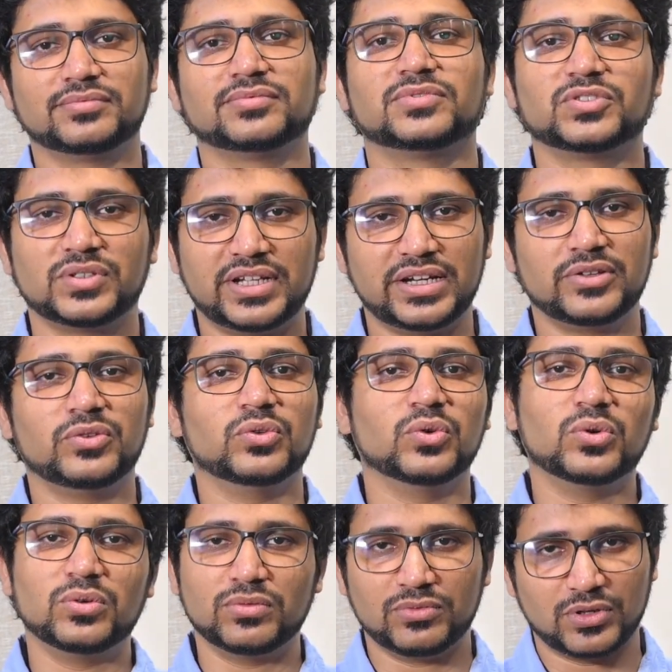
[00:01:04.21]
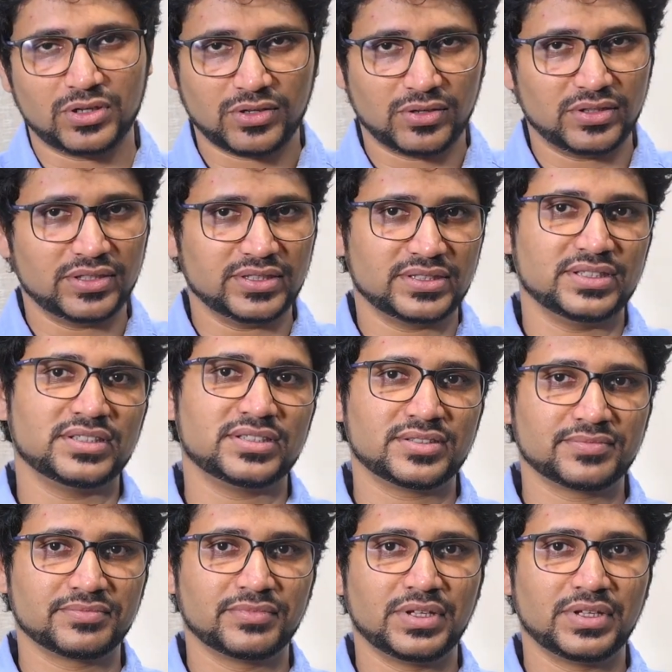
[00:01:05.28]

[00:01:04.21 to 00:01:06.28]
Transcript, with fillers: so that you know what all this is.